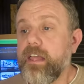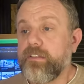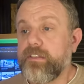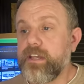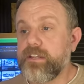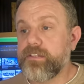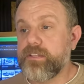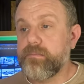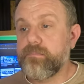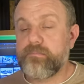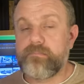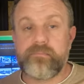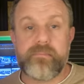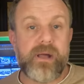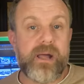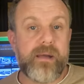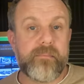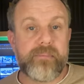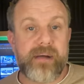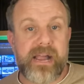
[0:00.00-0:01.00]
There's the
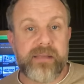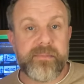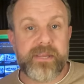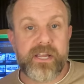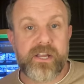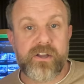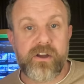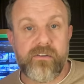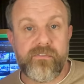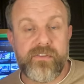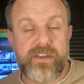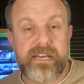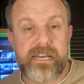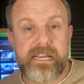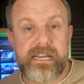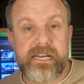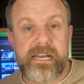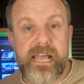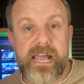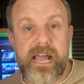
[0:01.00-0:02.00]
uh, buy me a coffee
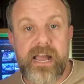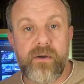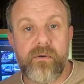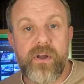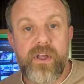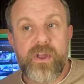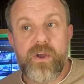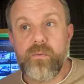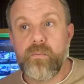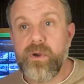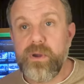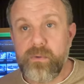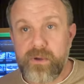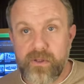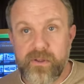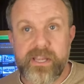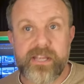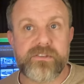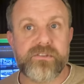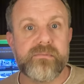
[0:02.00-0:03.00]
link now. We
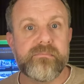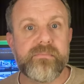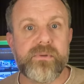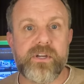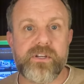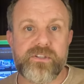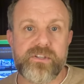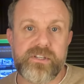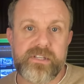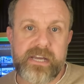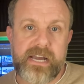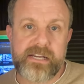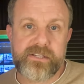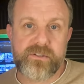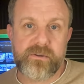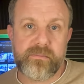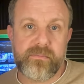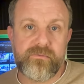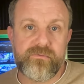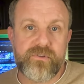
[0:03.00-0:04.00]
will get some merchandise
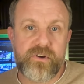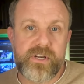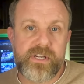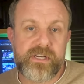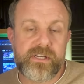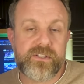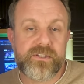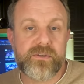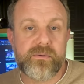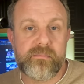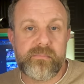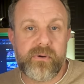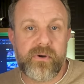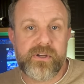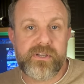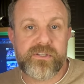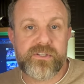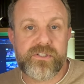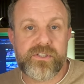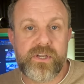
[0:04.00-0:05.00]
up and running at some
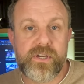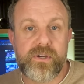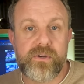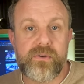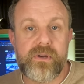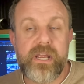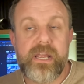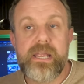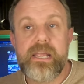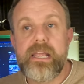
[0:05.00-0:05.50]
point soon.